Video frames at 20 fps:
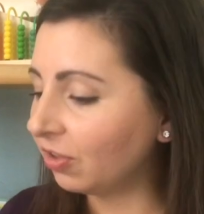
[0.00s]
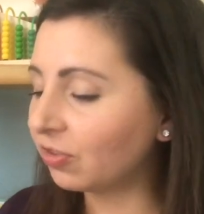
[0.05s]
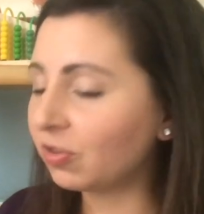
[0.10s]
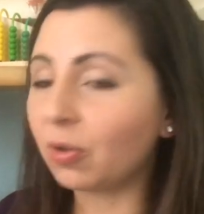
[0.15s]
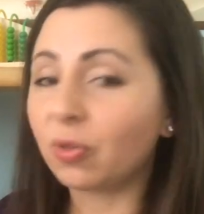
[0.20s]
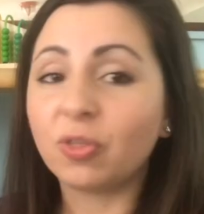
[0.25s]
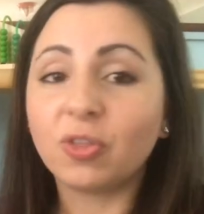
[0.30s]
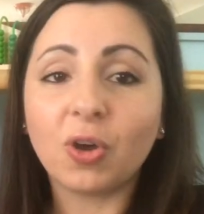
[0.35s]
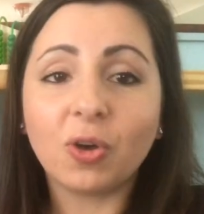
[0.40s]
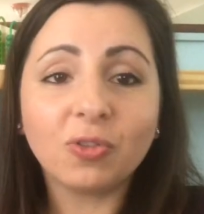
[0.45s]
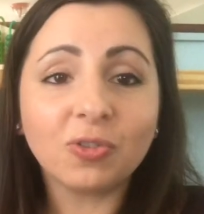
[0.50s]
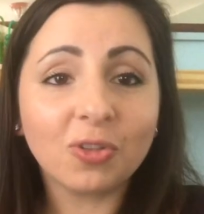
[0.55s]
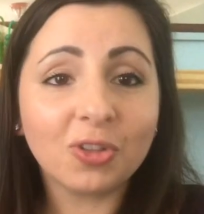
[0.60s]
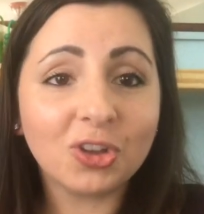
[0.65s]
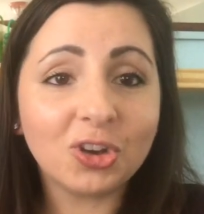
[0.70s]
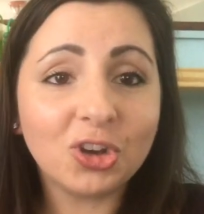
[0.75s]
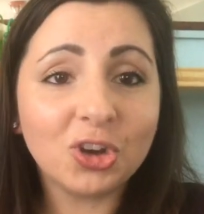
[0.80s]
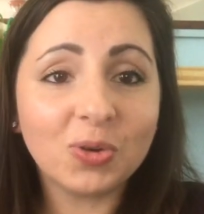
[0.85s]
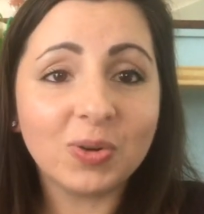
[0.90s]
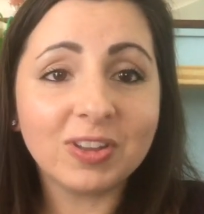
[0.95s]
So those are
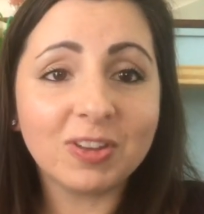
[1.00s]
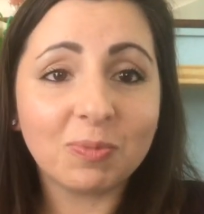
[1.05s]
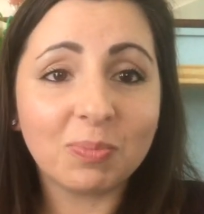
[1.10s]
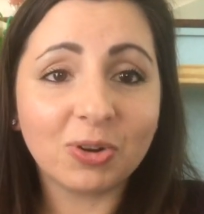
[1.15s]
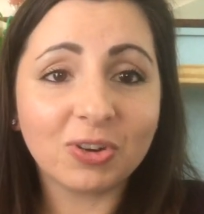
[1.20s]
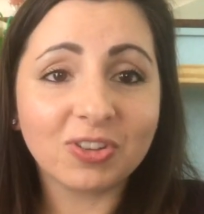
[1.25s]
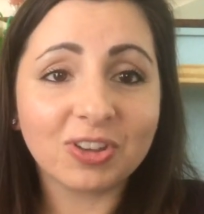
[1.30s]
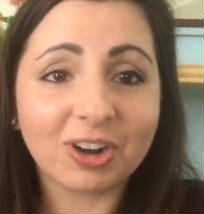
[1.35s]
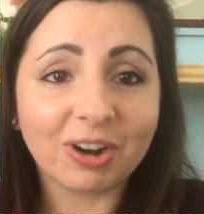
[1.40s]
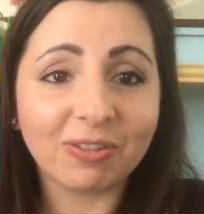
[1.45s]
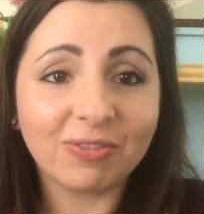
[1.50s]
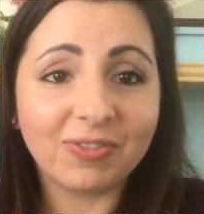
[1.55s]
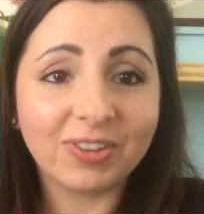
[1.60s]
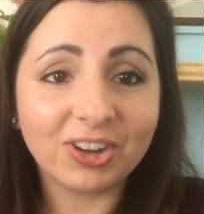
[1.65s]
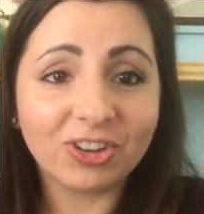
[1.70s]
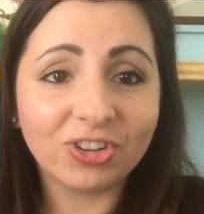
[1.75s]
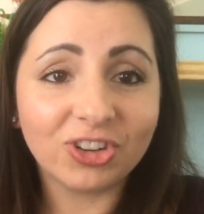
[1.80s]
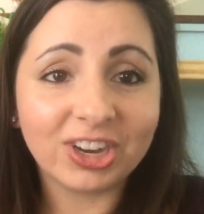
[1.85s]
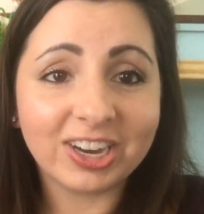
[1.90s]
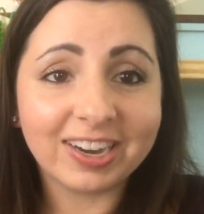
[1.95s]
the newest books in our
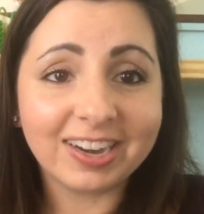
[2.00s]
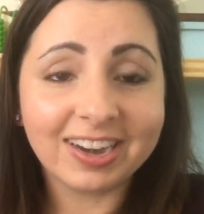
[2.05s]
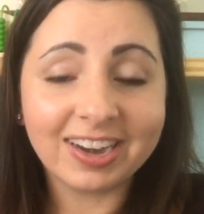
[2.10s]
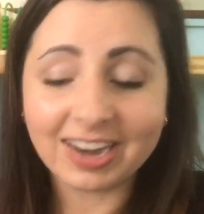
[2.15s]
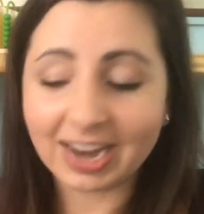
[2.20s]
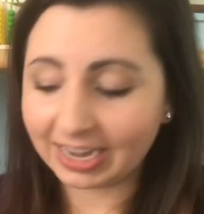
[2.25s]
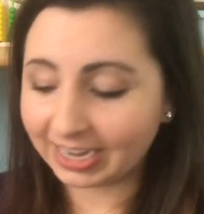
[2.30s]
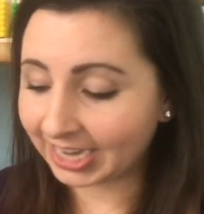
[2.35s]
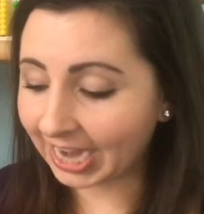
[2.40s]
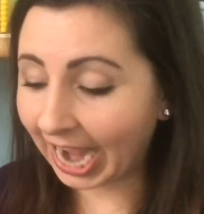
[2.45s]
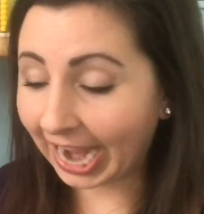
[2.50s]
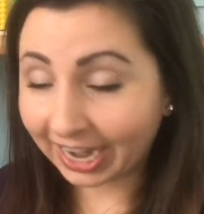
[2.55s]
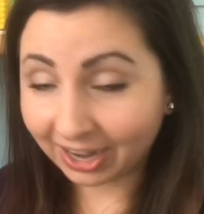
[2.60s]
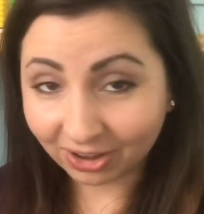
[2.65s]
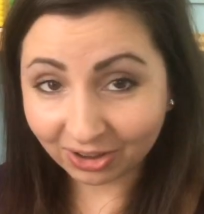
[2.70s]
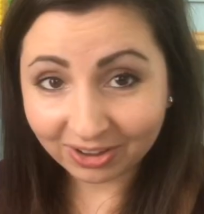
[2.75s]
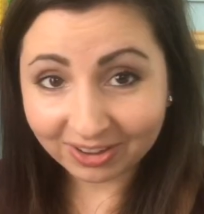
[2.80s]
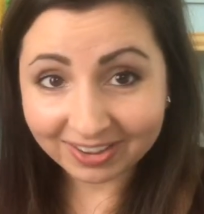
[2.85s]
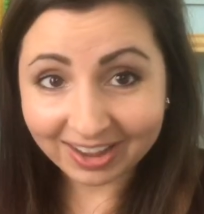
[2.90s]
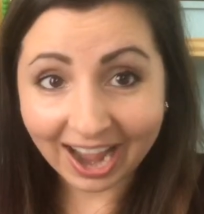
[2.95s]
fiction
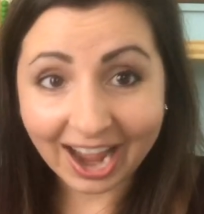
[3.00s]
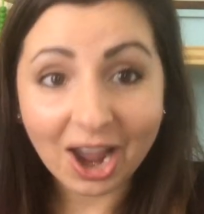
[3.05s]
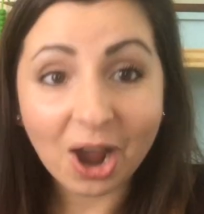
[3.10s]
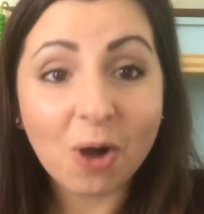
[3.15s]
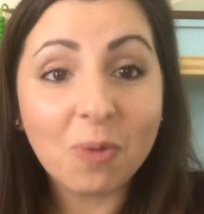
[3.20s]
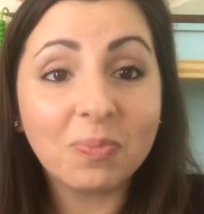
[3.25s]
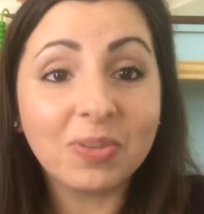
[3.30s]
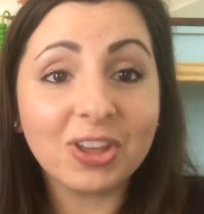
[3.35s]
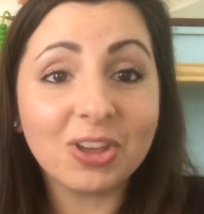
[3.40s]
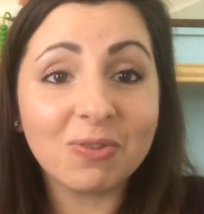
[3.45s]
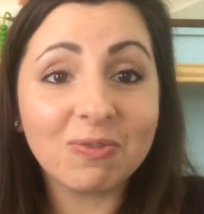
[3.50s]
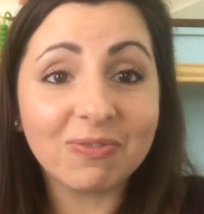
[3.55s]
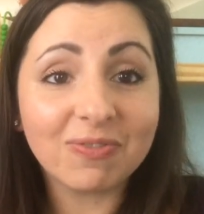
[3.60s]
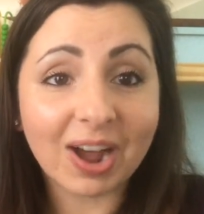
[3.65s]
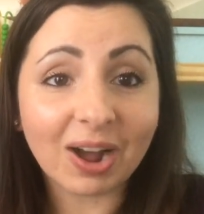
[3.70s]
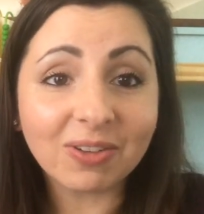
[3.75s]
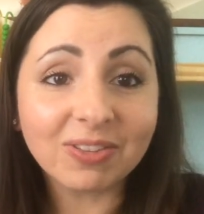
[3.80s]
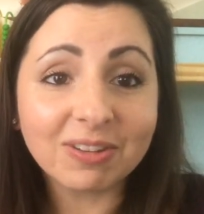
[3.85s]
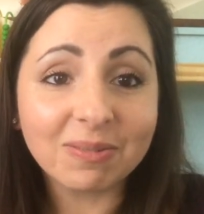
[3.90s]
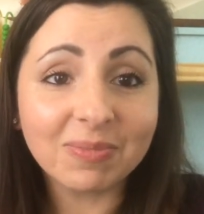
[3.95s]
titles. I hope that you
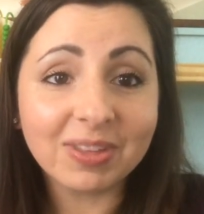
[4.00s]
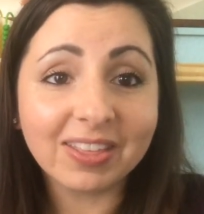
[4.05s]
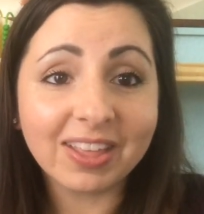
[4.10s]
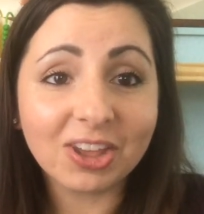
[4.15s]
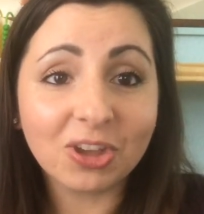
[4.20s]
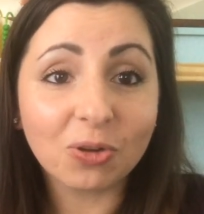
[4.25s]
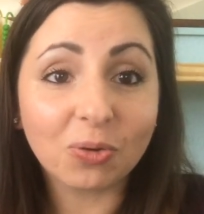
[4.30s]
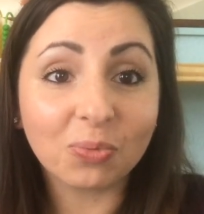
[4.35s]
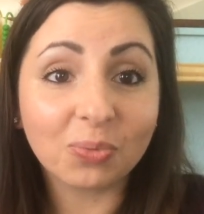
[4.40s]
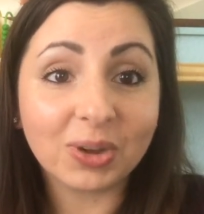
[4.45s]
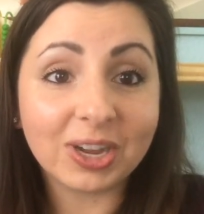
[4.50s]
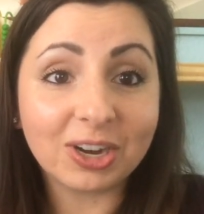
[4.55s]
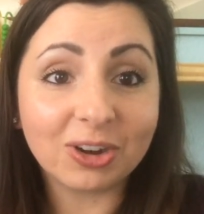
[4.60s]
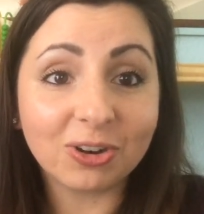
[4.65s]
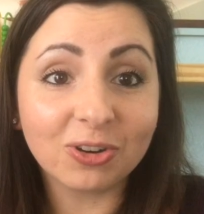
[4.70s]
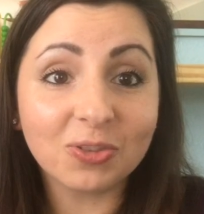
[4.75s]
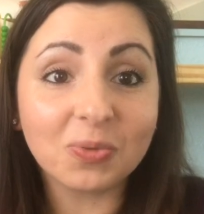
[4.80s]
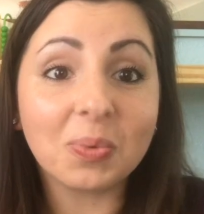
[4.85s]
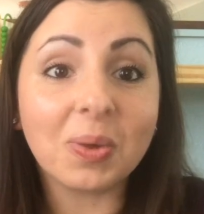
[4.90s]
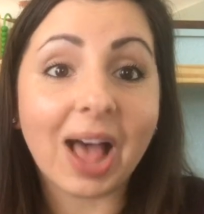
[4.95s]
found something that your
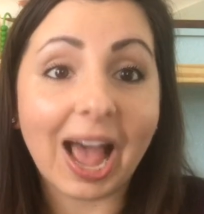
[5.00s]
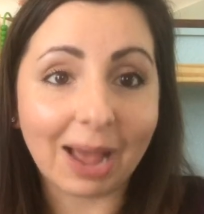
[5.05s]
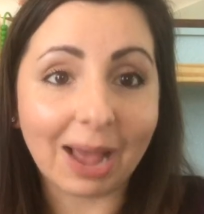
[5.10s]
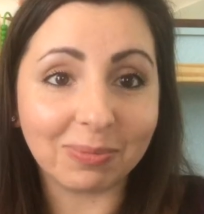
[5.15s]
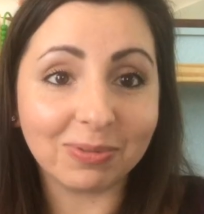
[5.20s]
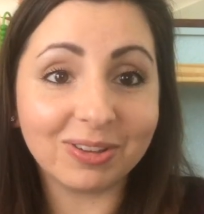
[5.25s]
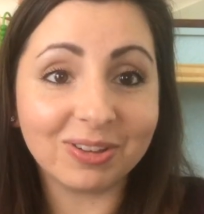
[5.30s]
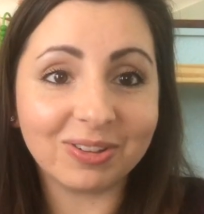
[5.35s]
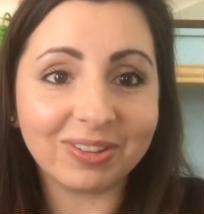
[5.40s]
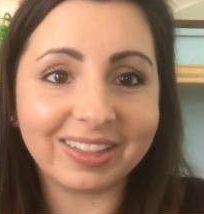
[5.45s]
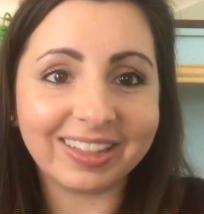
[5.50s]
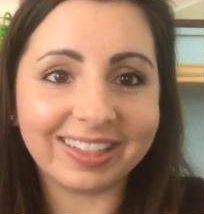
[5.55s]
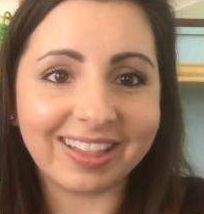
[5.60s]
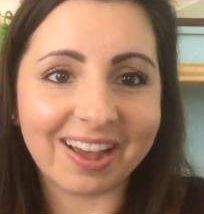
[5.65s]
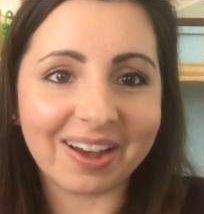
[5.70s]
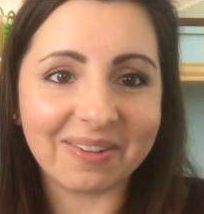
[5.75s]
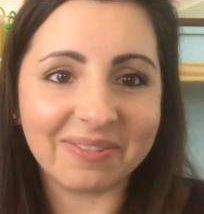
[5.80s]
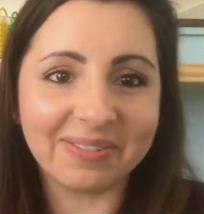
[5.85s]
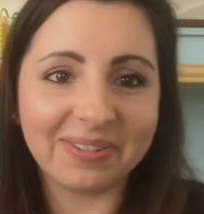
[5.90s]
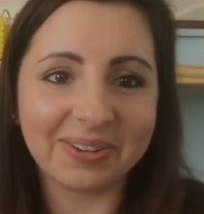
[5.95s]
readers will absolutely
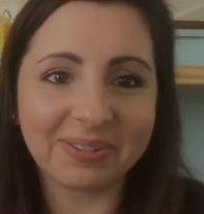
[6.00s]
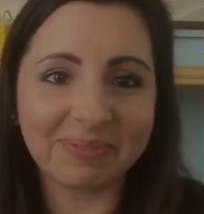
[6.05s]
love.